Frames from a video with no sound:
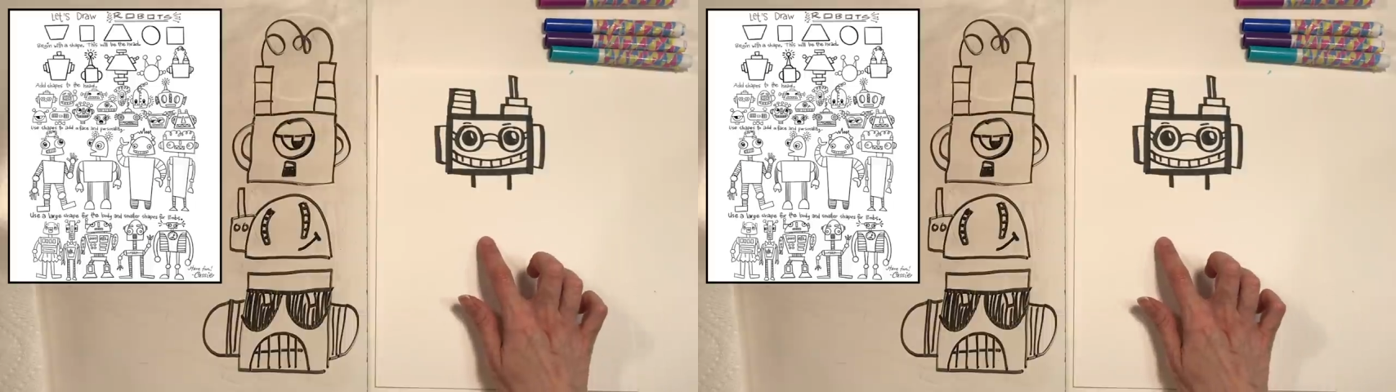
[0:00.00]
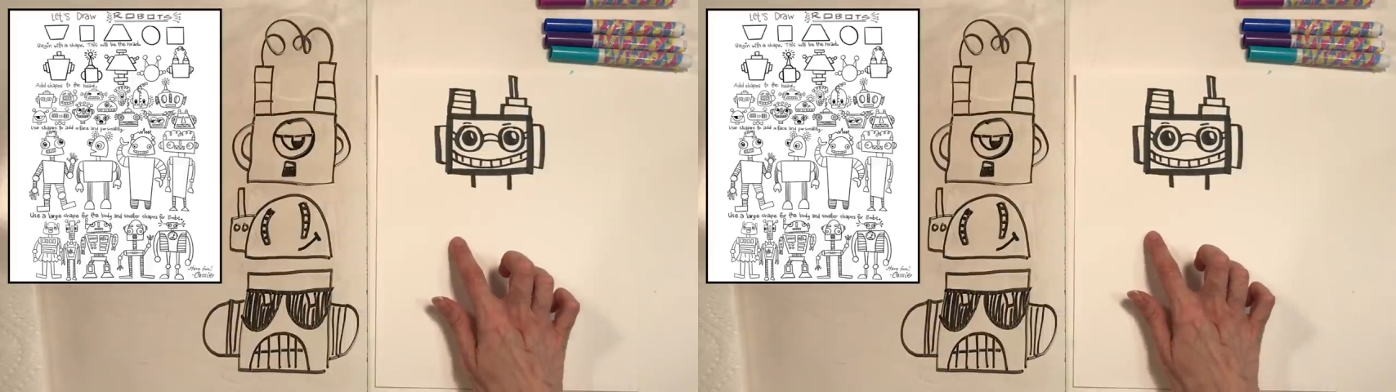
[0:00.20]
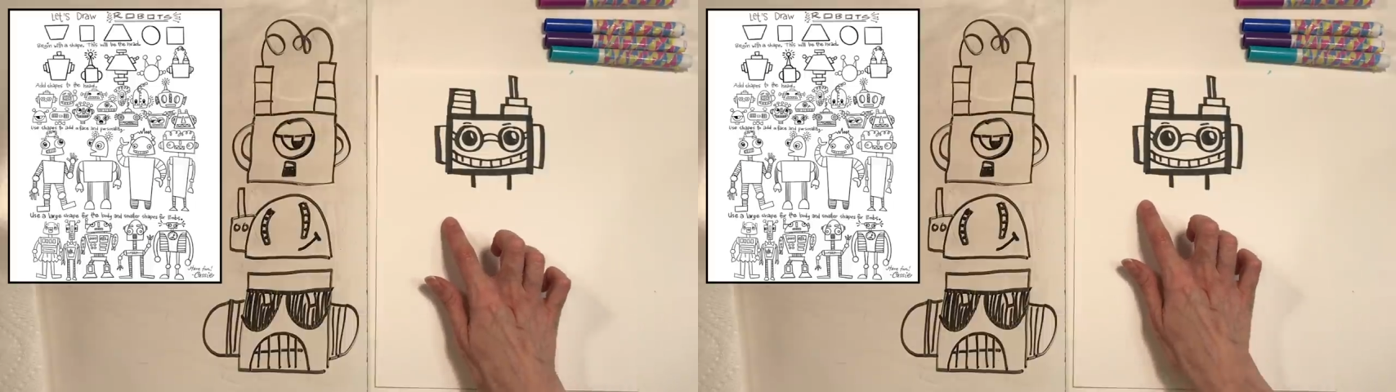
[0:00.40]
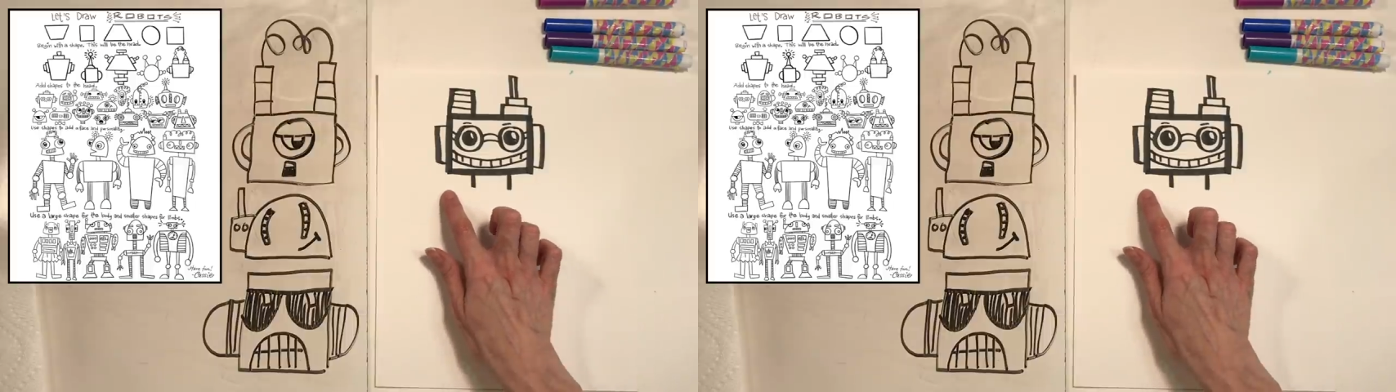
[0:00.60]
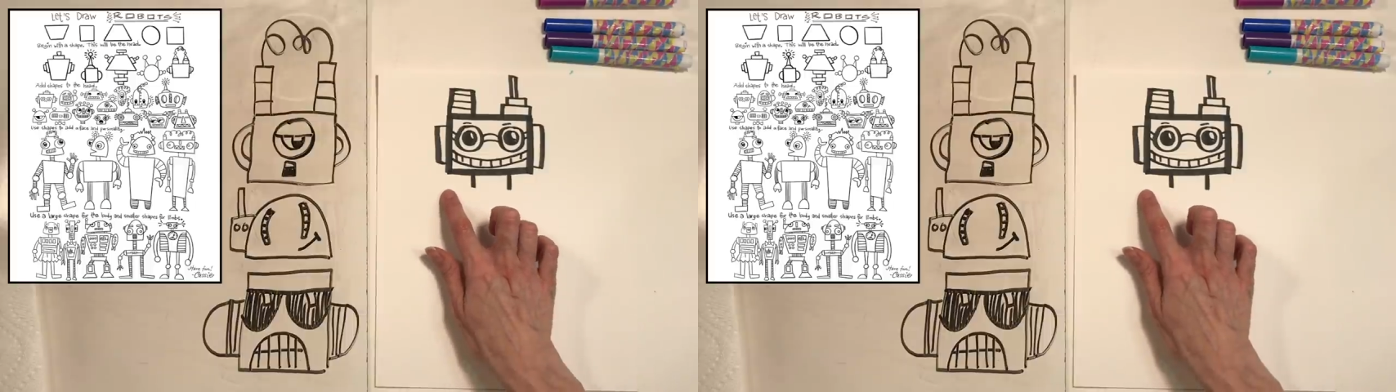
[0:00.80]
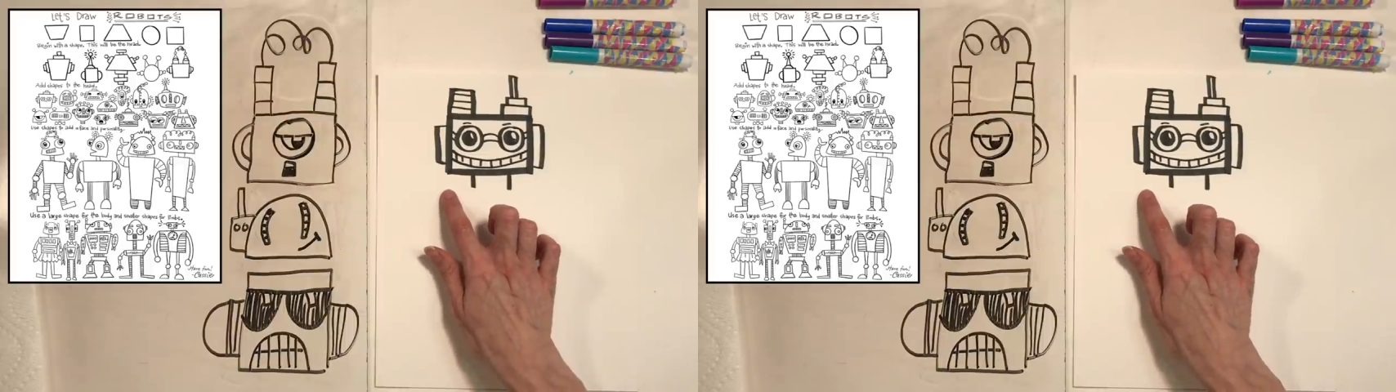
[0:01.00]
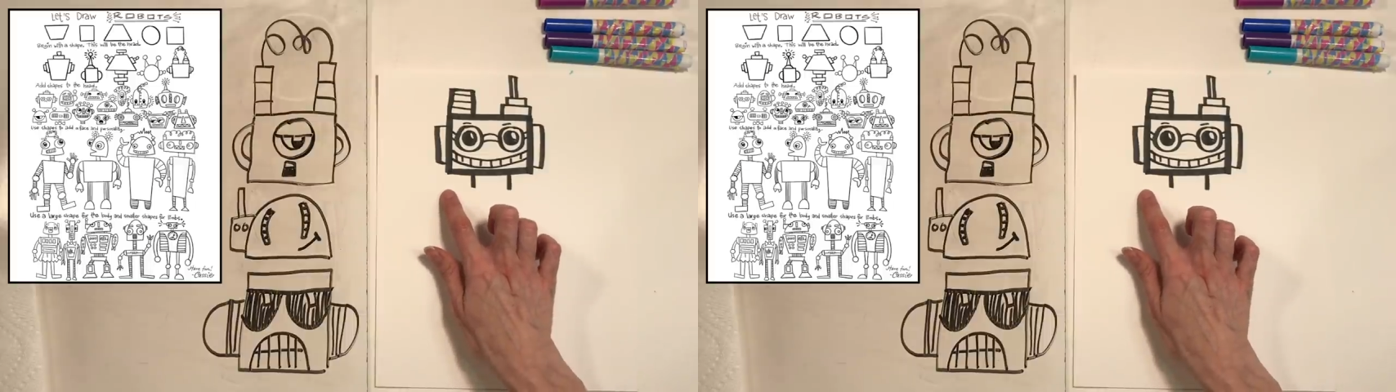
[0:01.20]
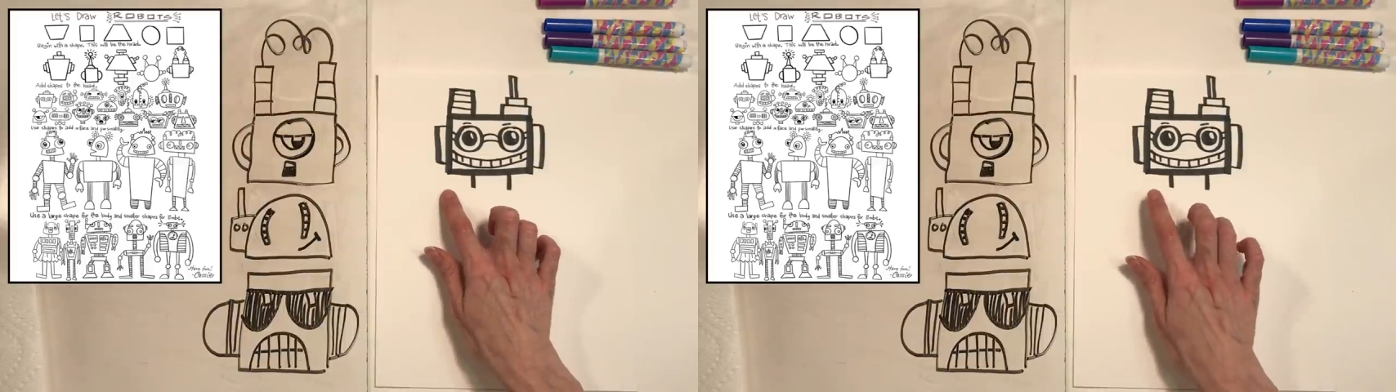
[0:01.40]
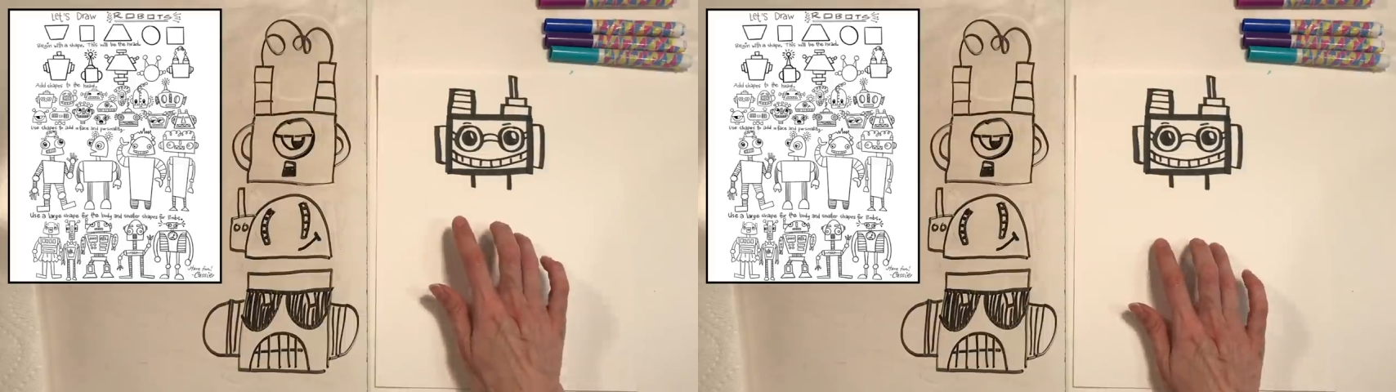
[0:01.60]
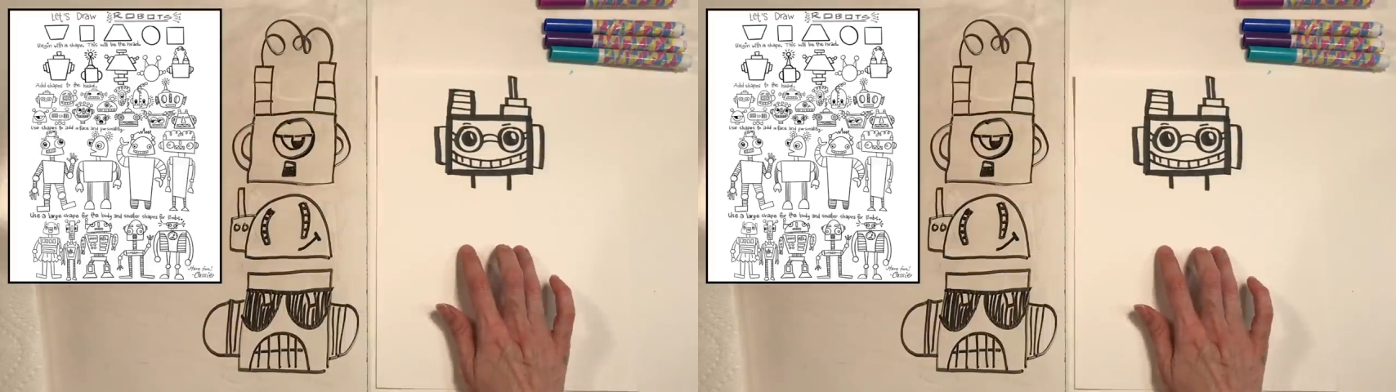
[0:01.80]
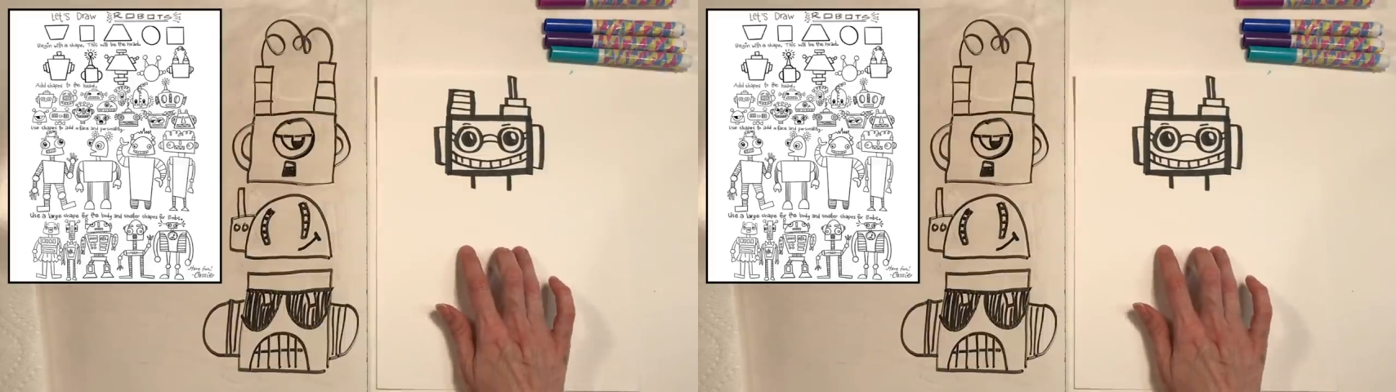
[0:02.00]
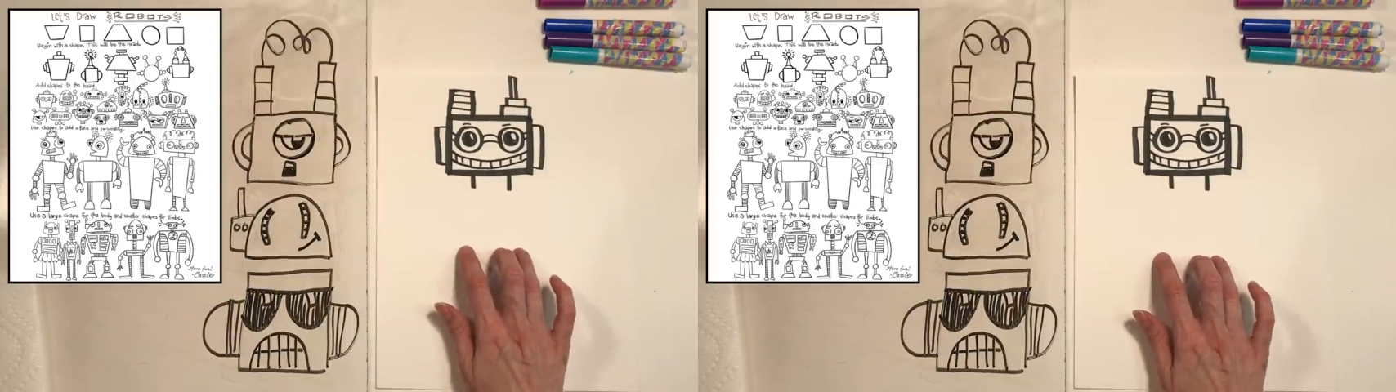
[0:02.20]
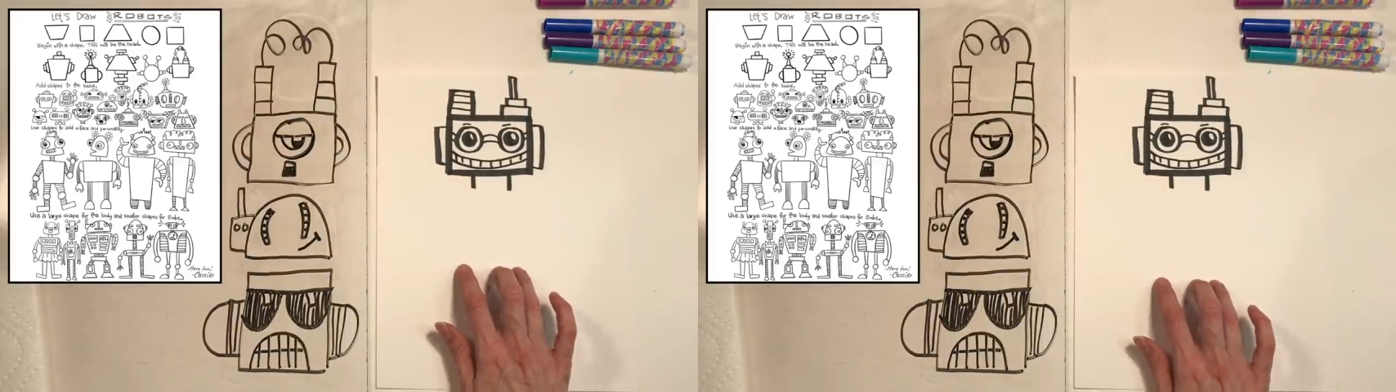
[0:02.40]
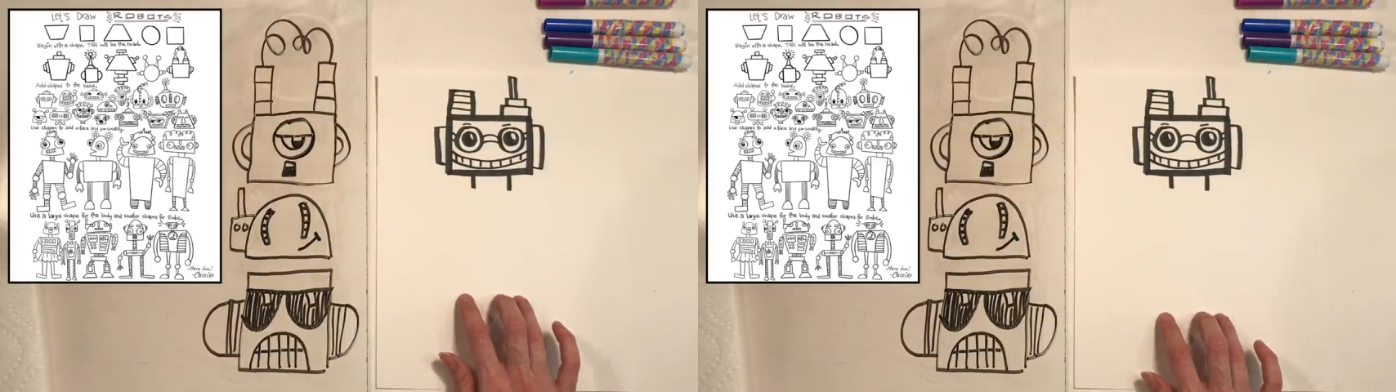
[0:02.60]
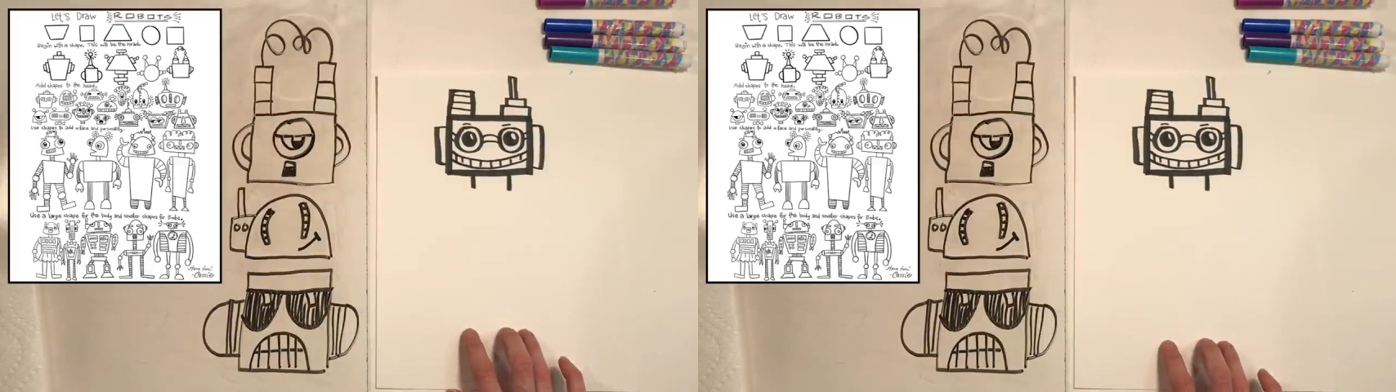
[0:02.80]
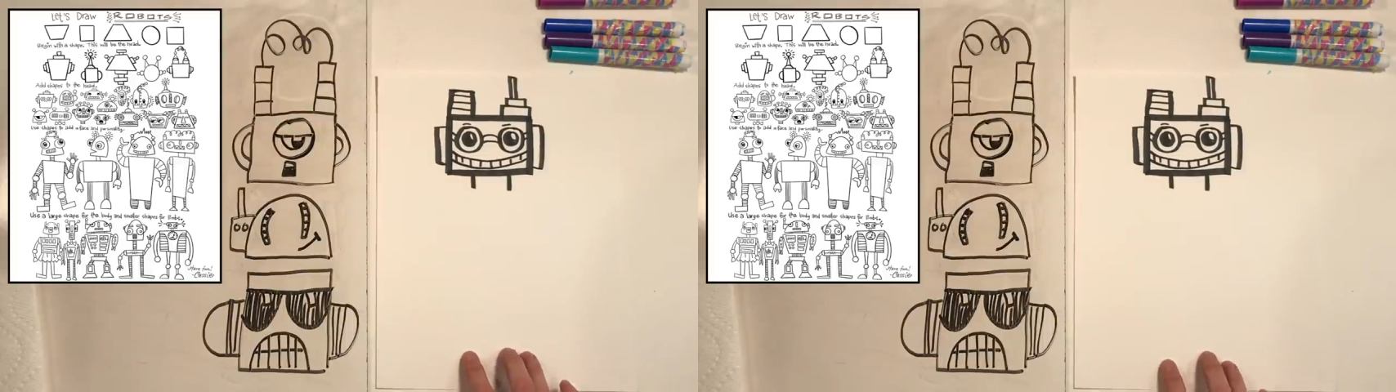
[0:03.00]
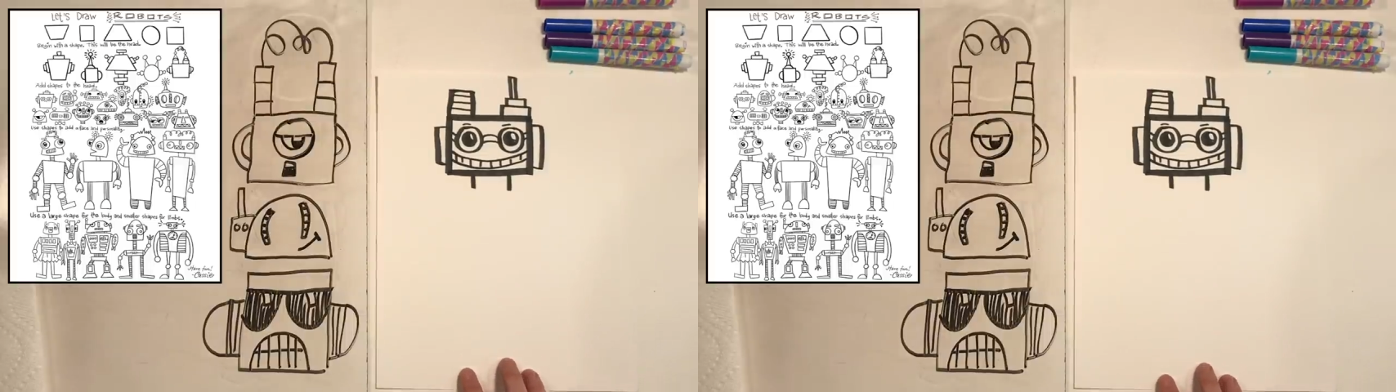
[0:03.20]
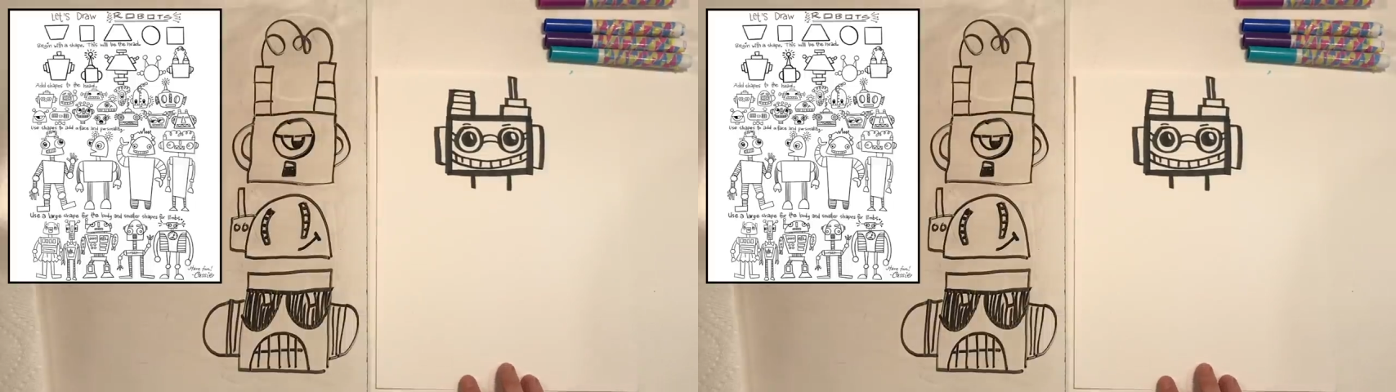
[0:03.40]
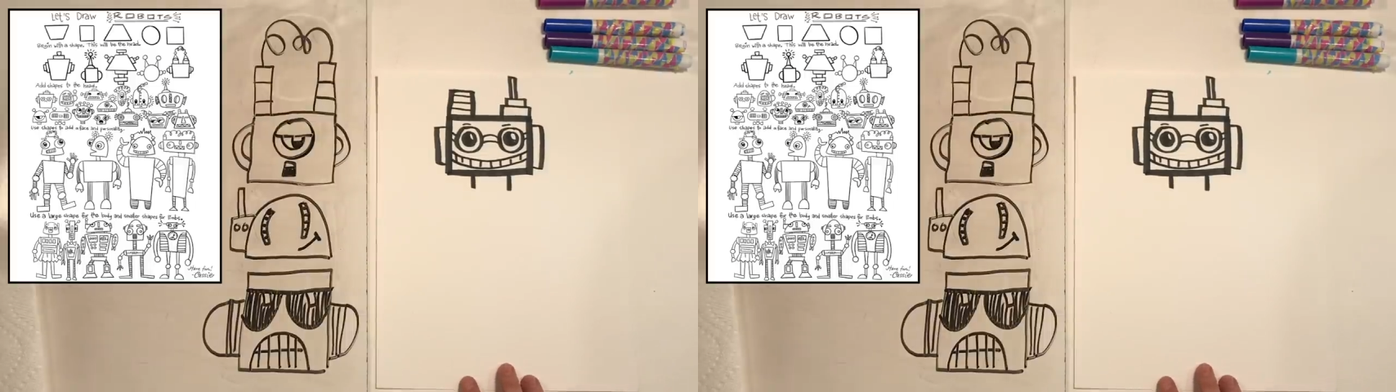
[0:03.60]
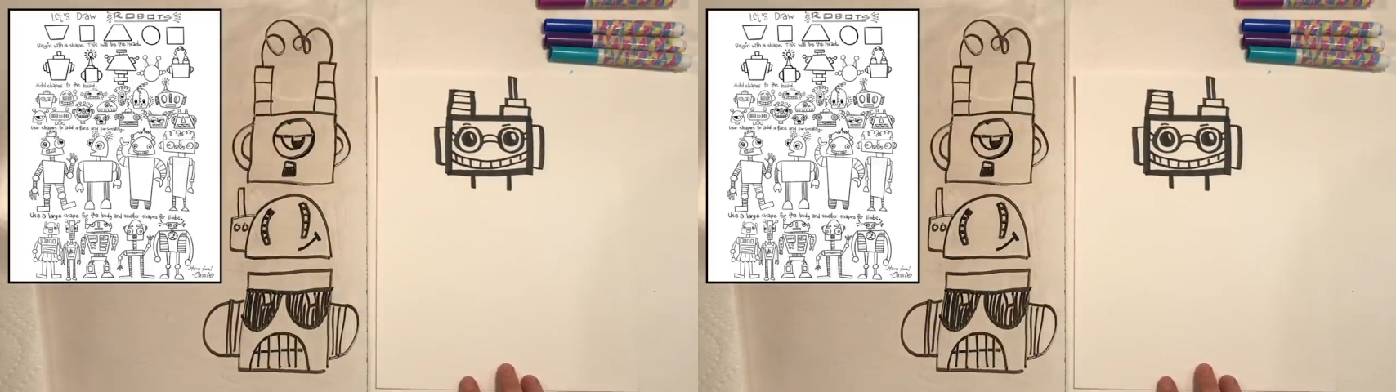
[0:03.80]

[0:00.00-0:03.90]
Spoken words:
Nobody's mouth can be seen.